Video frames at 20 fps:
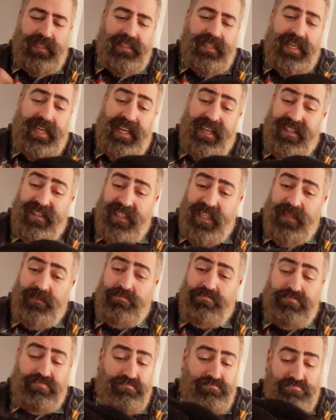They held
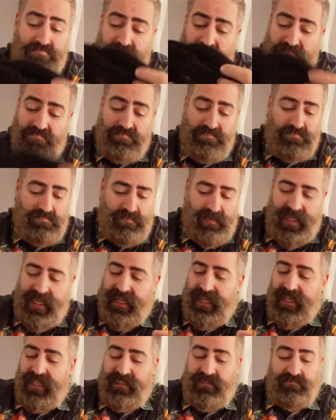up,
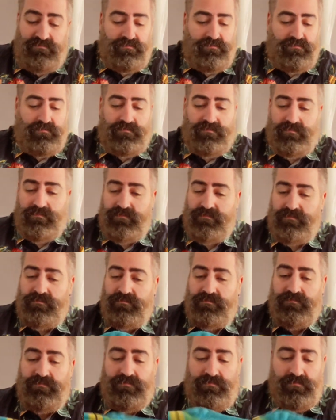and
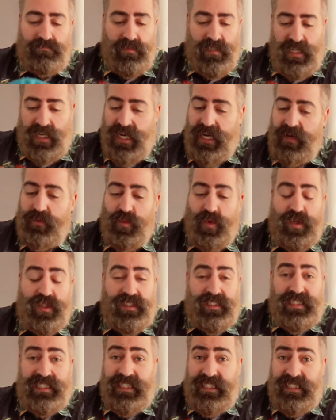I
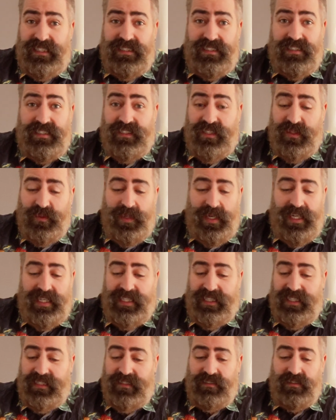wore these
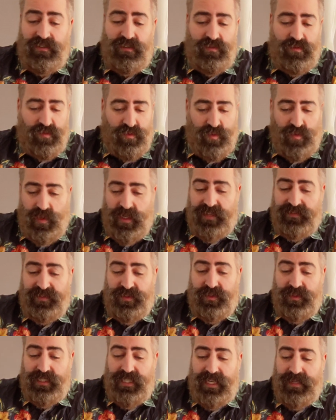already quite a
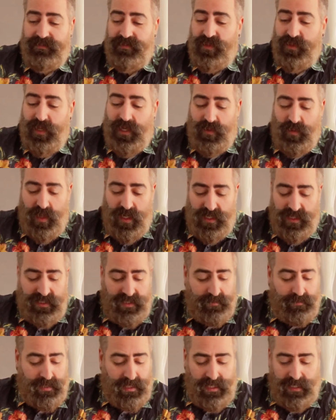few times without
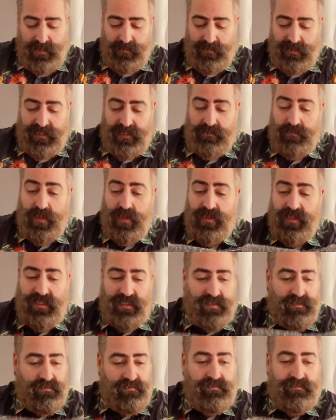washing them, but the
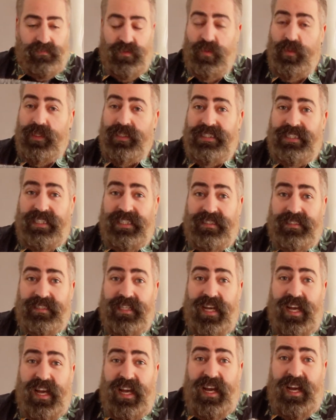most was
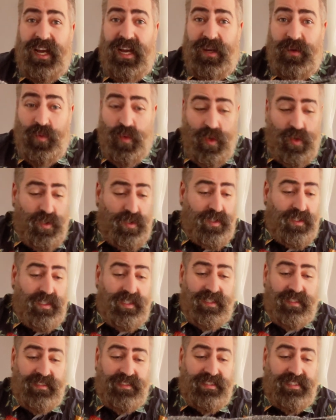this. I
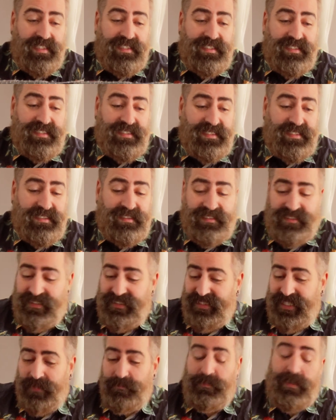wore the
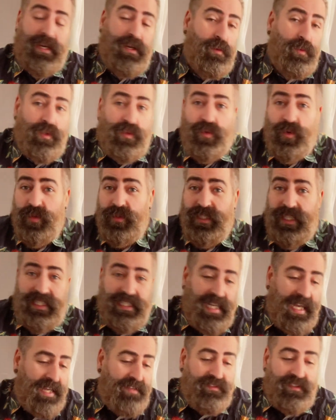same pair. I would
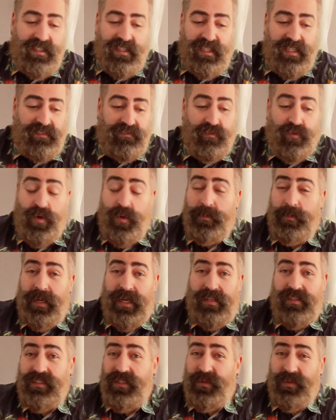rotate. I have like 4
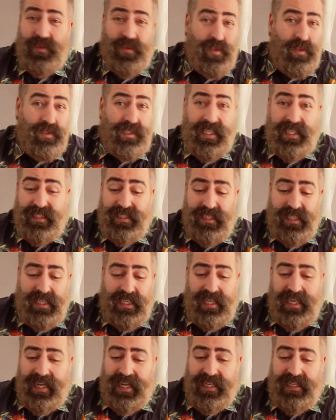pairs. I would rotate
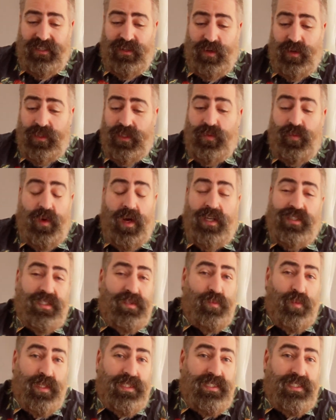and only wash
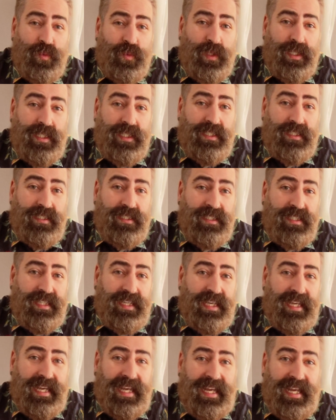them a week,
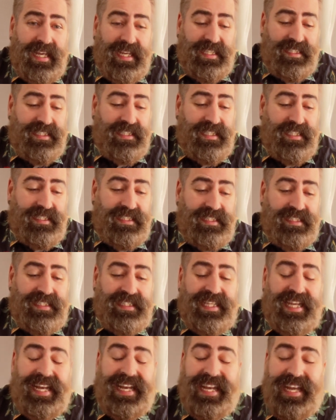and
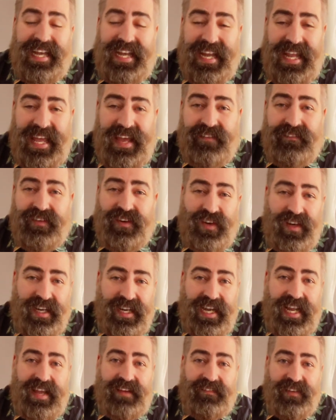they never
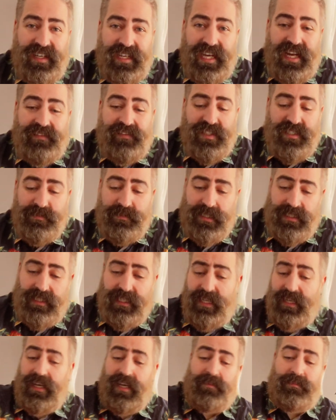
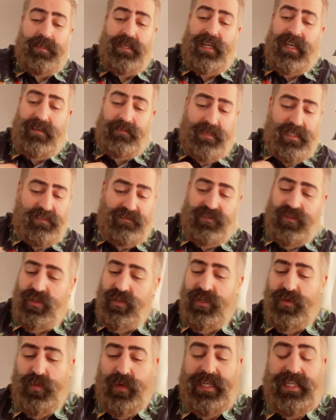smelled. I've been in
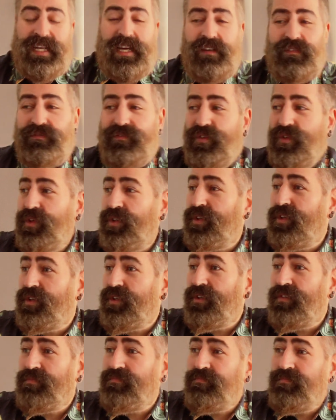Florida right now
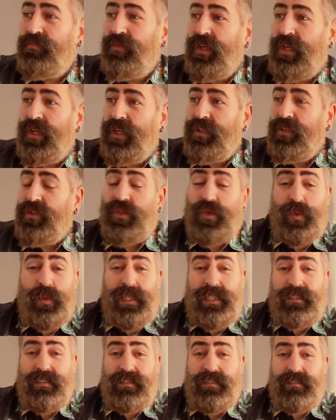for 2
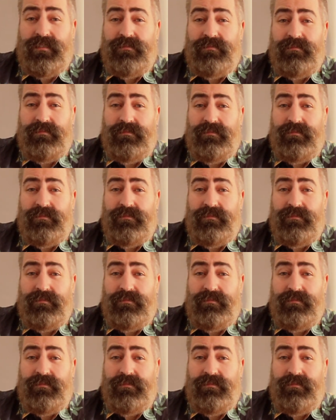weeks,